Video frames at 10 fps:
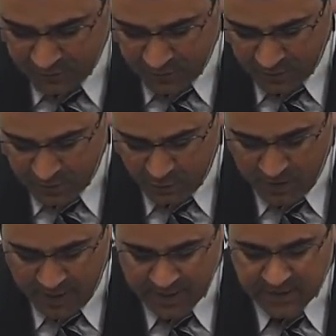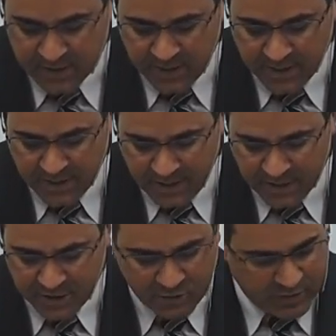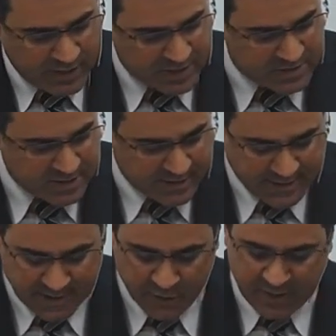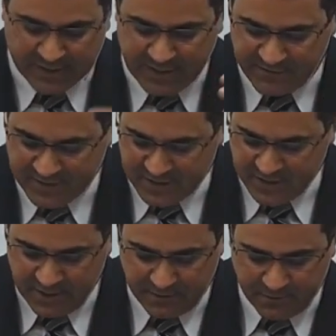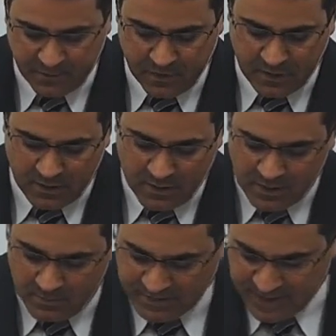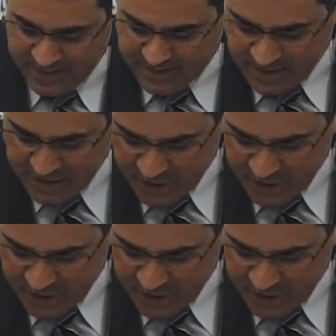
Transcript: here. She knows the gospel, she knows the church, she knows what she wants to do.